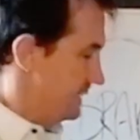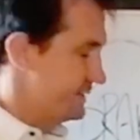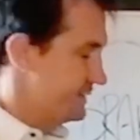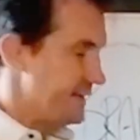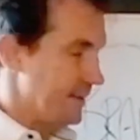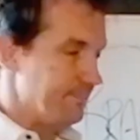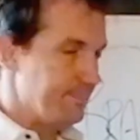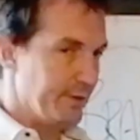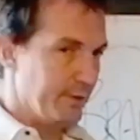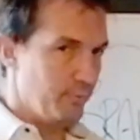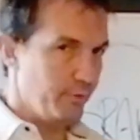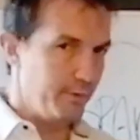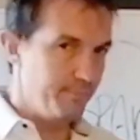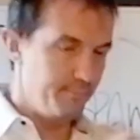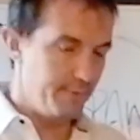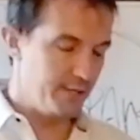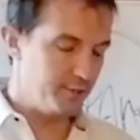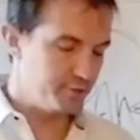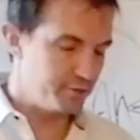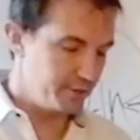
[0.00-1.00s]
is something
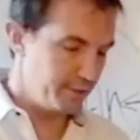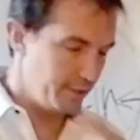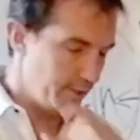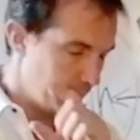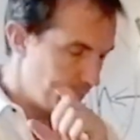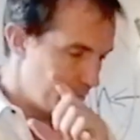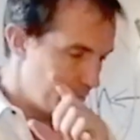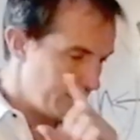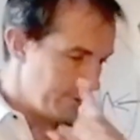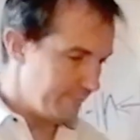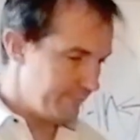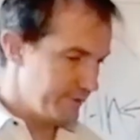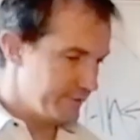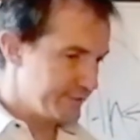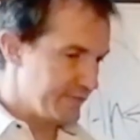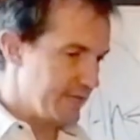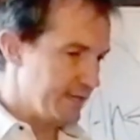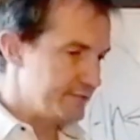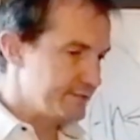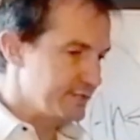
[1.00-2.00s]
we mentioned in a
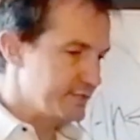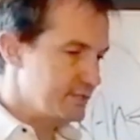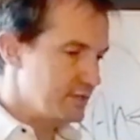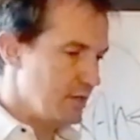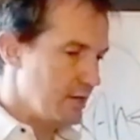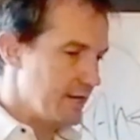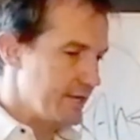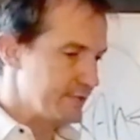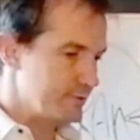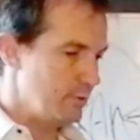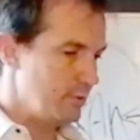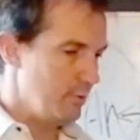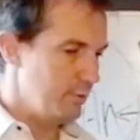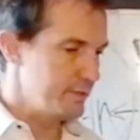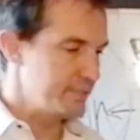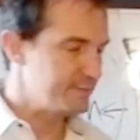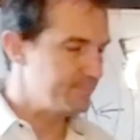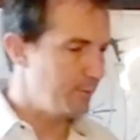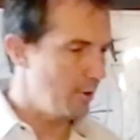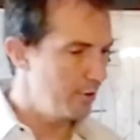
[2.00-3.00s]
previous exercise
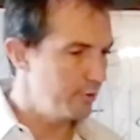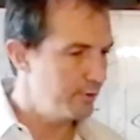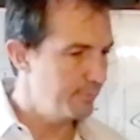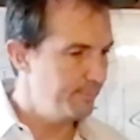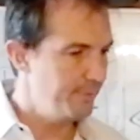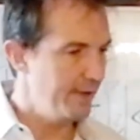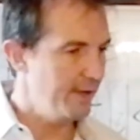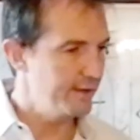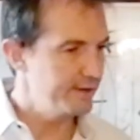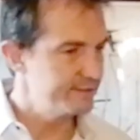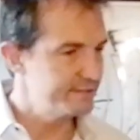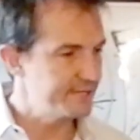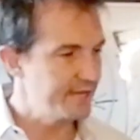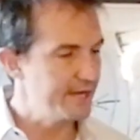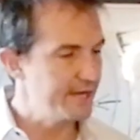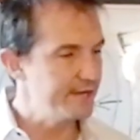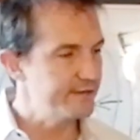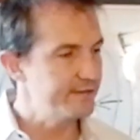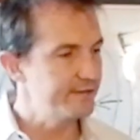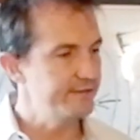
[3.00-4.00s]
where we spoke about
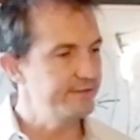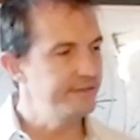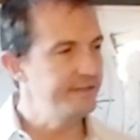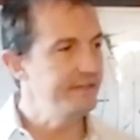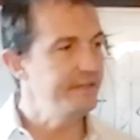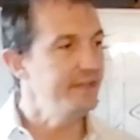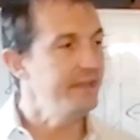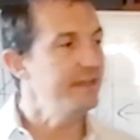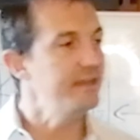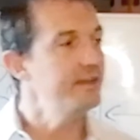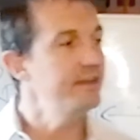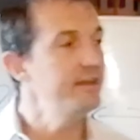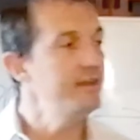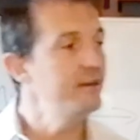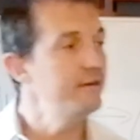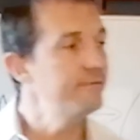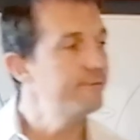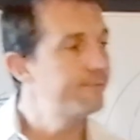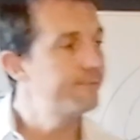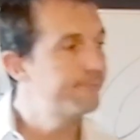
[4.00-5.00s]
taking the
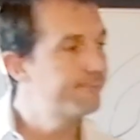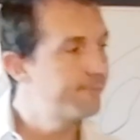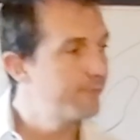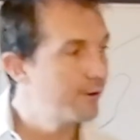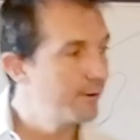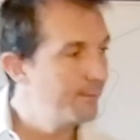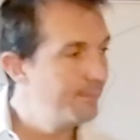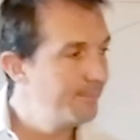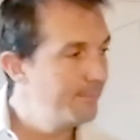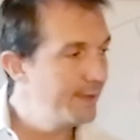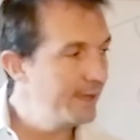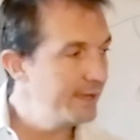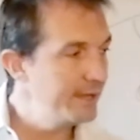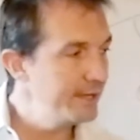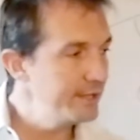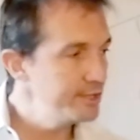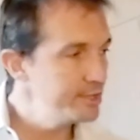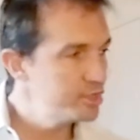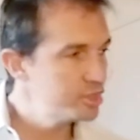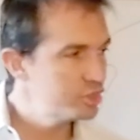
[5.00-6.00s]

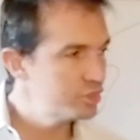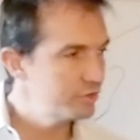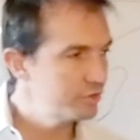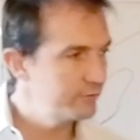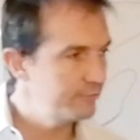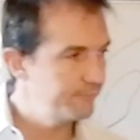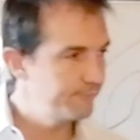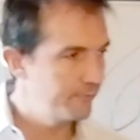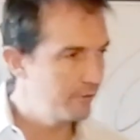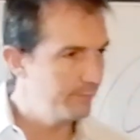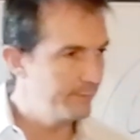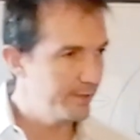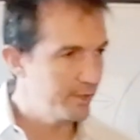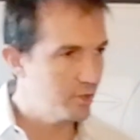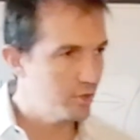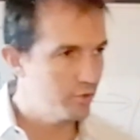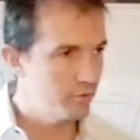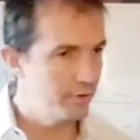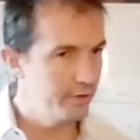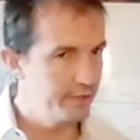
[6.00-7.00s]
information from
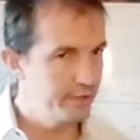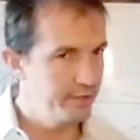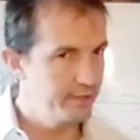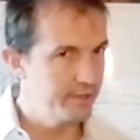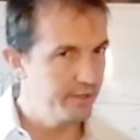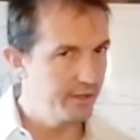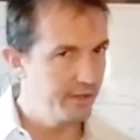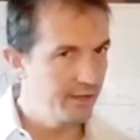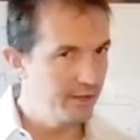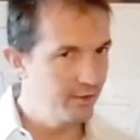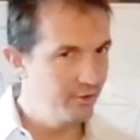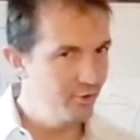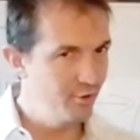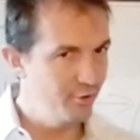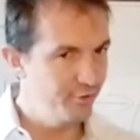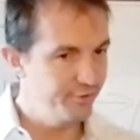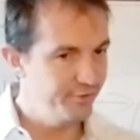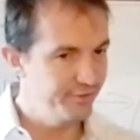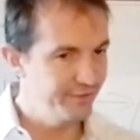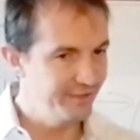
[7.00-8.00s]
a critic and
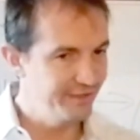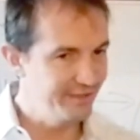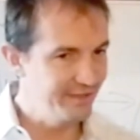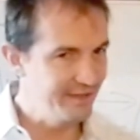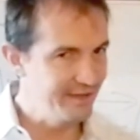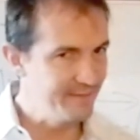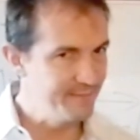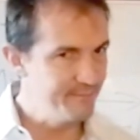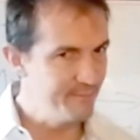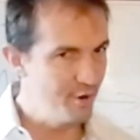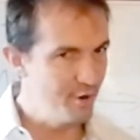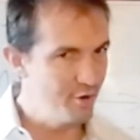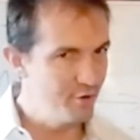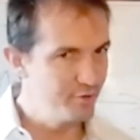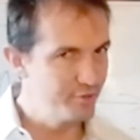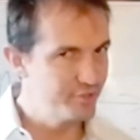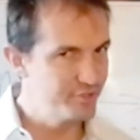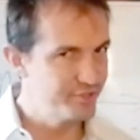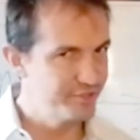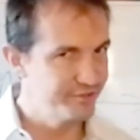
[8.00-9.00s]
not the
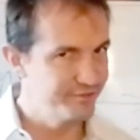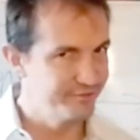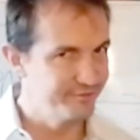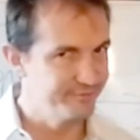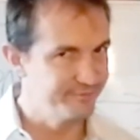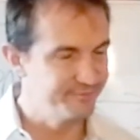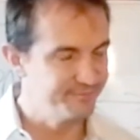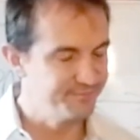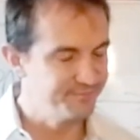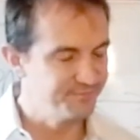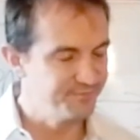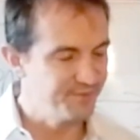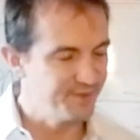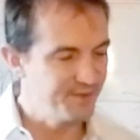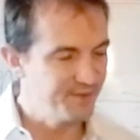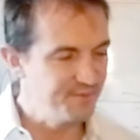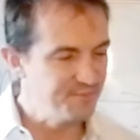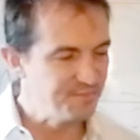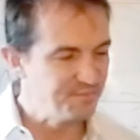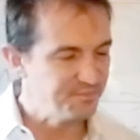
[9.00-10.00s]
emotion.
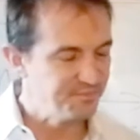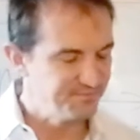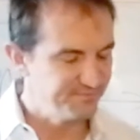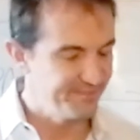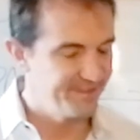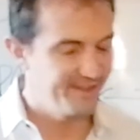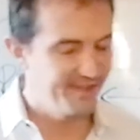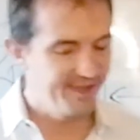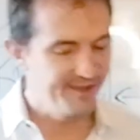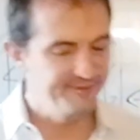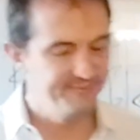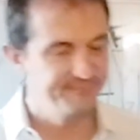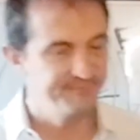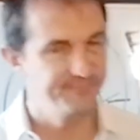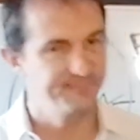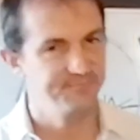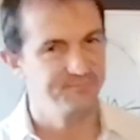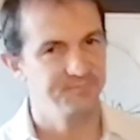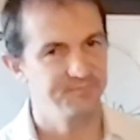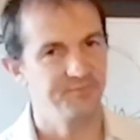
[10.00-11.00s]
Okay?
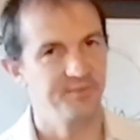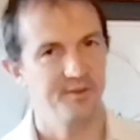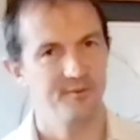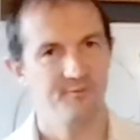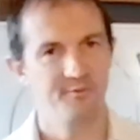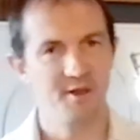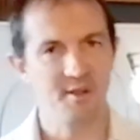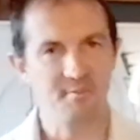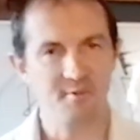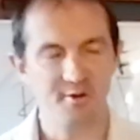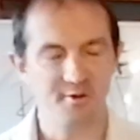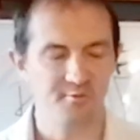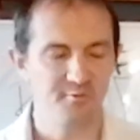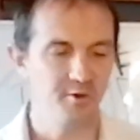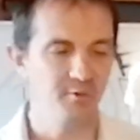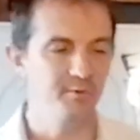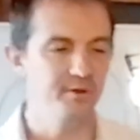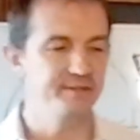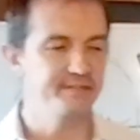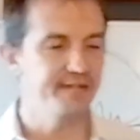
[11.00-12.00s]
Remember,
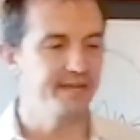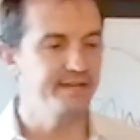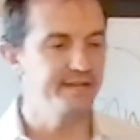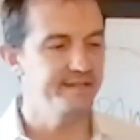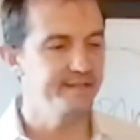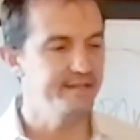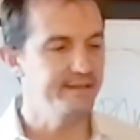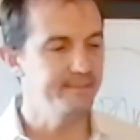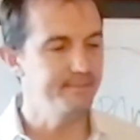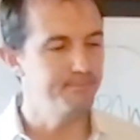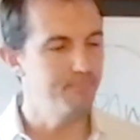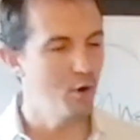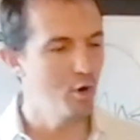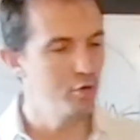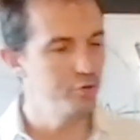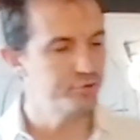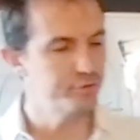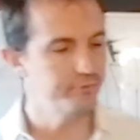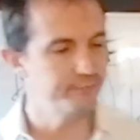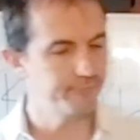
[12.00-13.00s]
when we take
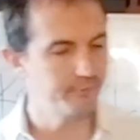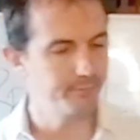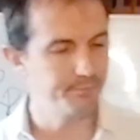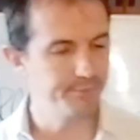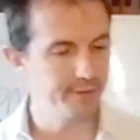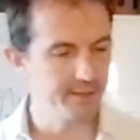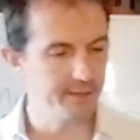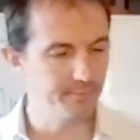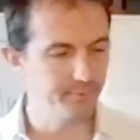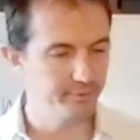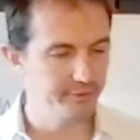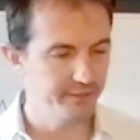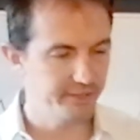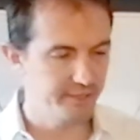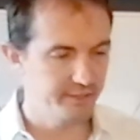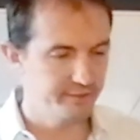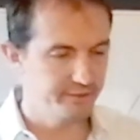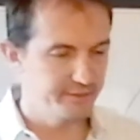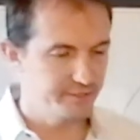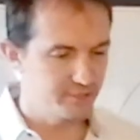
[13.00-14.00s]
emotion from people,
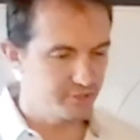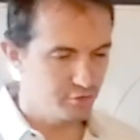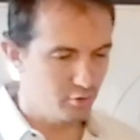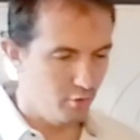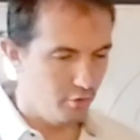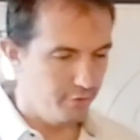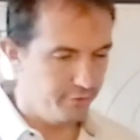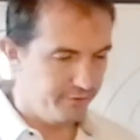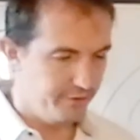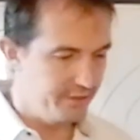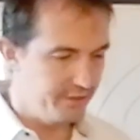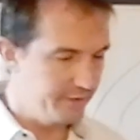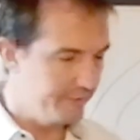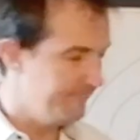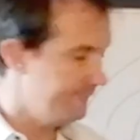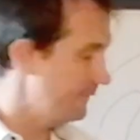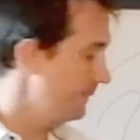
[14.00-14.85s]
it can distort the